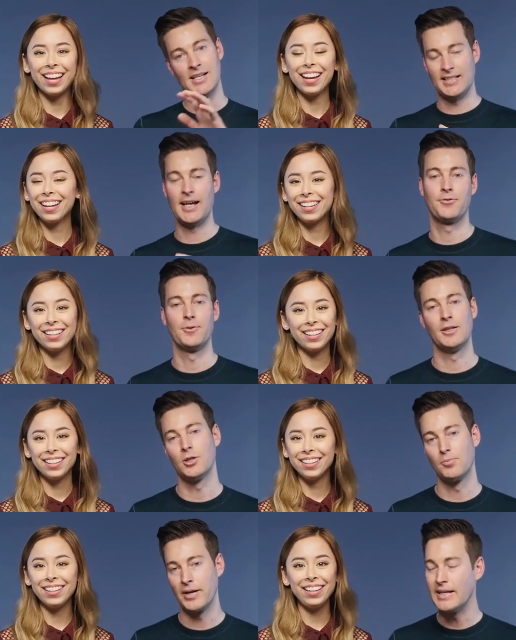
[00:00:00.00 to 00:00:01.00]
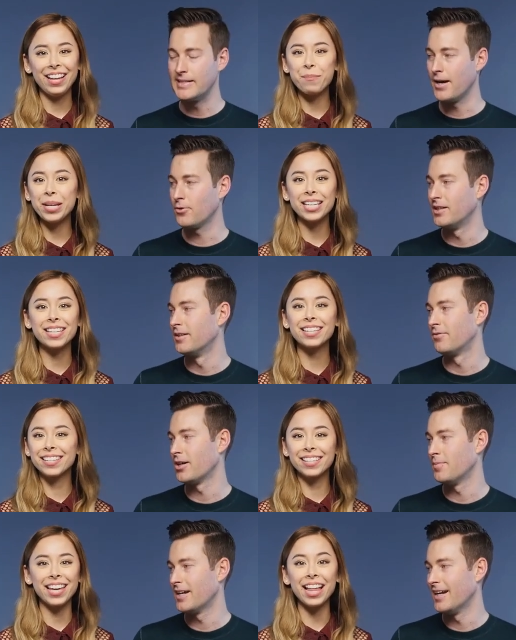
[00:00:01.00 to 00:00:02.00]
Speaker 1: Aside from the little breakdown in the very
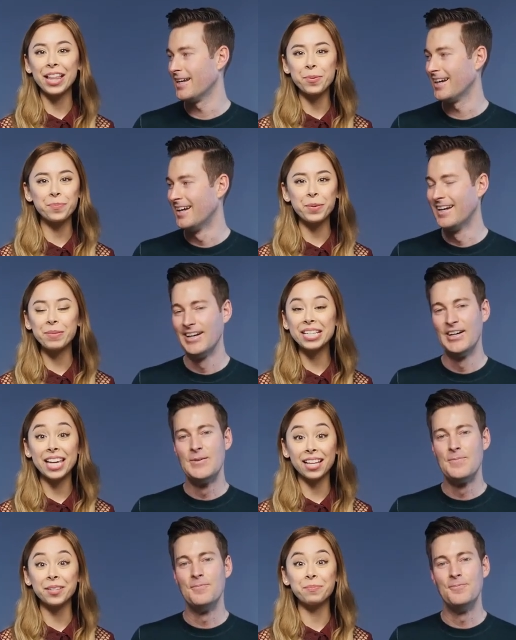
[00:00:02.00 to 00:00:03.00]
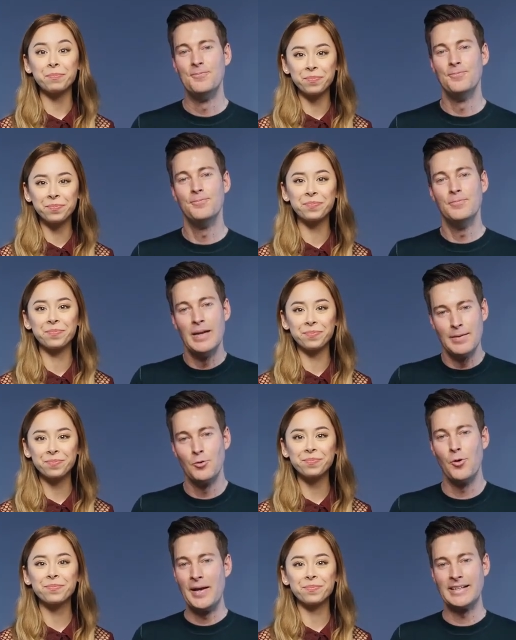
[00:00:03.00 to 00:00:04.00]
beginning, I'm gonna kill him. Maybe we'll
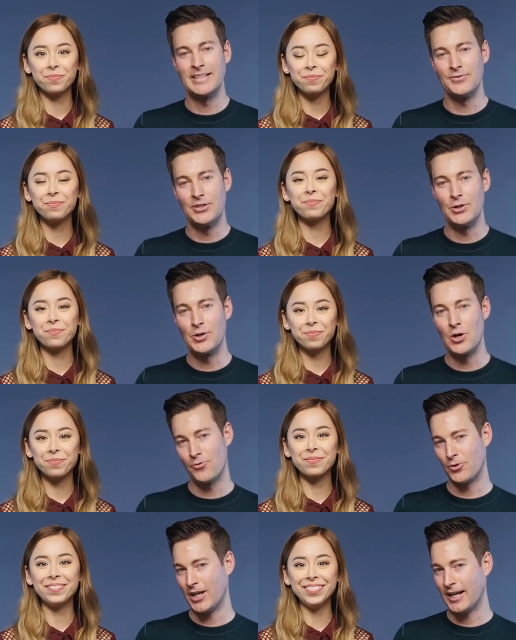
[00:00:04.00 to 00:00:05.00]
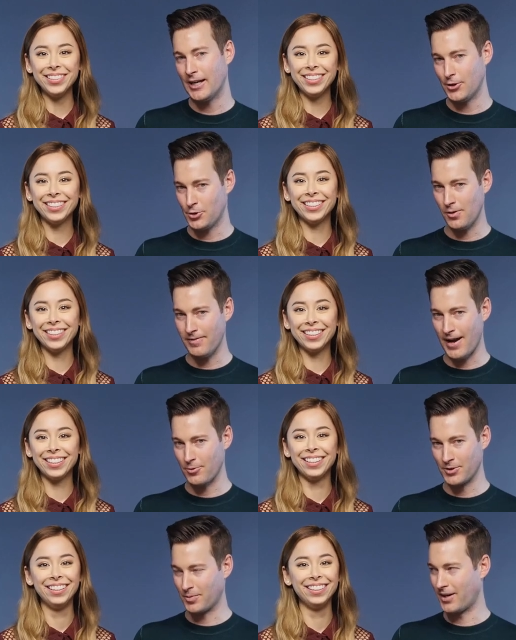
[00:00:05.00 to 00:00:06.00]
make this video go for like another 12
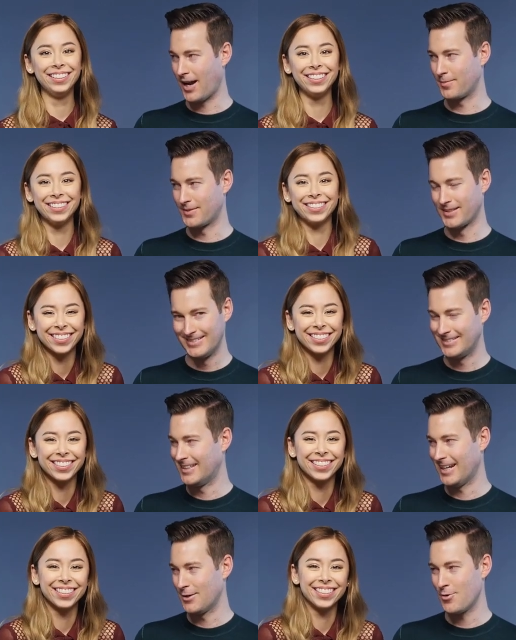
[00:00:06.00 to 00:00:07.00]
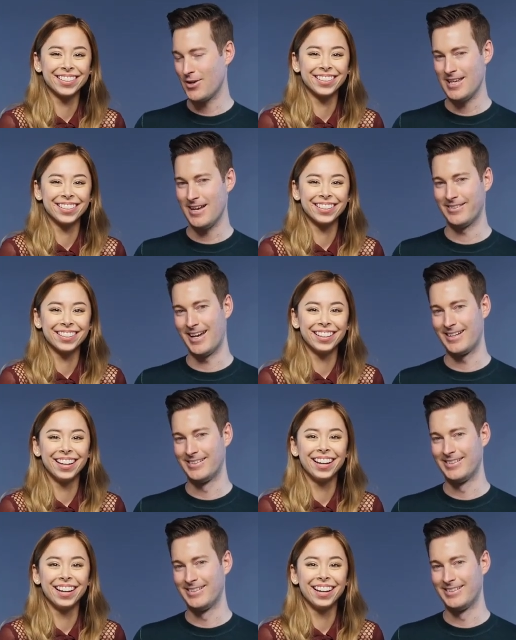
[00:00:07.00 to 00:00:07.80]
hours, perhaps. Then I won't get yelled at.